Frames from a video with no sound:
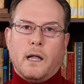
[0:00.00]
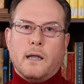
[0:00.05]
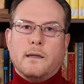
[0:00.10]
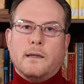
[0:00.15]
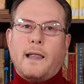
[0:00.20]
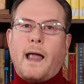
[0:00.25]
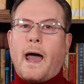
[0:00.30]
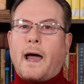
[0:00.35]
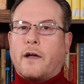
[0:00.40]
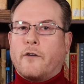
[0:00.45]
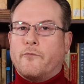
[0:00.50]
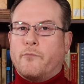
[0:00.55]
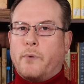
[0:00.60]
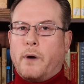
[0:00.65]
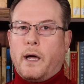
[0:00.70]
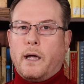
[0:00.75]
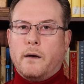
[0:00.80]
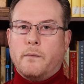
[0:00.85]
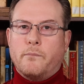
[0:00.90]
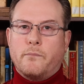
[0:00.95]
a lack of
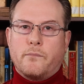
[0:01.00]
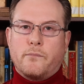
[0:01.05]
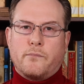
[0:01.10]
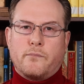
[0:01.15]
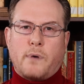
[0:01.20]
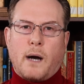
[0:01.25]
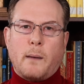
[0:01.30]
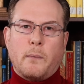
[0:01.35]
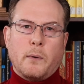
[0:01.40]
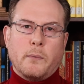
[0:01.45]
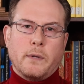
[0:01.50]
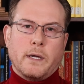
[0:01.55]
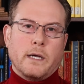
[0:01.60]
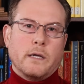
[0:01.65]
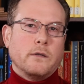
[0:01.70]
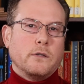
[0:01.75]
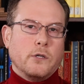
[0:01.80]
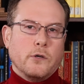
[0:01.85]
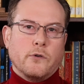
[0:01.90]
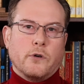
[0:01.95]
bread,
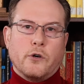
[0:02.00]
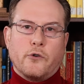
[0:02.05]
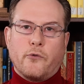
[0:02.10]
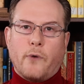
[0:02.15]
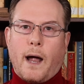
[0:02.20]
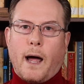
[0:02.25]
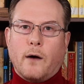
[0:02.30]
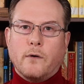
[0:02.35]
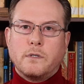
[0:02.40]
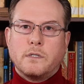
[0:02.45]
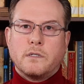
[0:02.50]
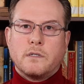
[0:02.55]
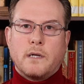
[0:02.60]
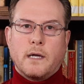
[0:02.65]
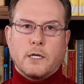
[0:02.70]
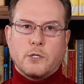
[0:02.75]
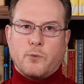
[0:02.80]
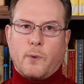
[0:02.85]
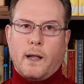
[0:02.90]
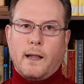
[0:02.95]
probably due to drought,
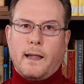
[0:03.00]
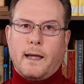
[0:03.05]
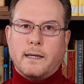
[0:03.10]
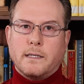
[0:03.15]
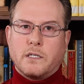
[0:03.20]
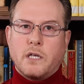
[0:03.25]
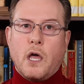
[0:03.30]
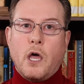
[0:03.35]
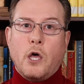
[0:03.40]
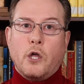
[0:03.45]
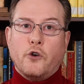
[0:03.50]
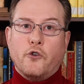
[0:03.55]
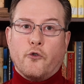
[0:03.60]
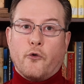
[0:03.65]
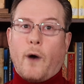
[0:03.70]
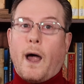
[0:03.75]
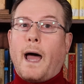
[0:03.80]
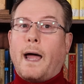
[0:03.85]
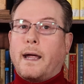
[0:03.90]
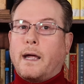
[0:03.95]
as well as
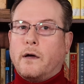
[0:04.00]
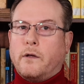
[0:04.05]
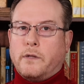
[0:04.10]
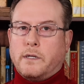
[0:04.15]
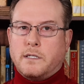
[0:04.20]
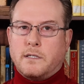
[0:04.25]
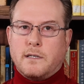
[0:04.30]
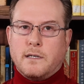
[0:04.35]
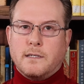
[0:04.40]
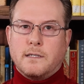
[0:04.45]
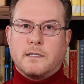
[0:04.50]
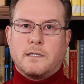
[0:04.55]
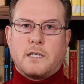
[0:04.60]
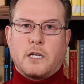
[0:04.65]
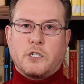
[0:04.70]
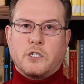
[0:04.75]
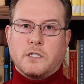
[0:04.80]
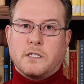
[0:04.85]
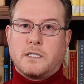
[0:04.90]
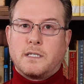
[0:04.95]
dry illnesses
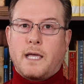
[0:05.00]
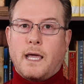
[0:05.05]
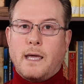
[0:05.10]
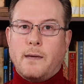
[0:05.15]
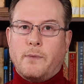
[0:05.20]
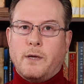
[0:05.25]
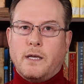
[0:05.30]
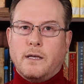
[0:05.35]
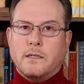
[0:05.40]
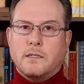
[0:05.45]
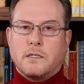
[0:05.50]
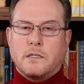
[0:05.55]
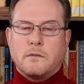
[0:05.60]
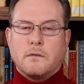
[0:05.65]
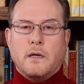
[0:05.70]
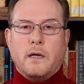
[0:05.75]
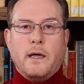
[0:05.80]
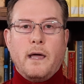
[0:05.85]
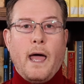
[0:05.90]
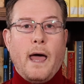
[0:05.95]
such as
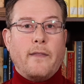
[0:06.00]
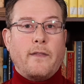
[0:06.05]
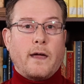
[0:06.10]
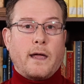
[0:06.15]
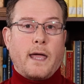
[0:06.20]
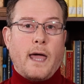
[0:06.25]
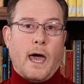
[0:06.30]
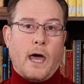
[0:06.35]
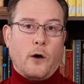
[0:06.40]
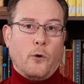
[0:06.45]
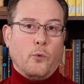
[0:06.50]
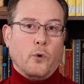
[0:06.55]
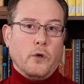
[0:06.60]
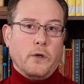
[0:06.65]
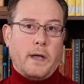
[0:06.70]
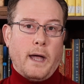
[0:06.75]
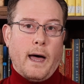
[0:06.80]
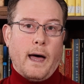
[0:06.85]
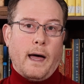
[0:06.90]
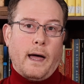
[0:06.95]
scabies, and that cattle will
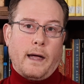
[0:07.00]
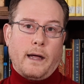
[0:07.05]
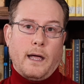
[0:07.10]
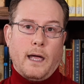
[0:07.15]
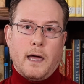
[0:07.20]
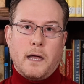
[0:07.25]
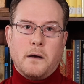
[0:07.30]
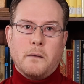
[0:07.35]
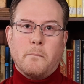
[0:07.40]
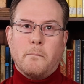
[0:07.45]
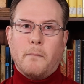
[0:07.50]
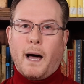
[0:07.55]
die and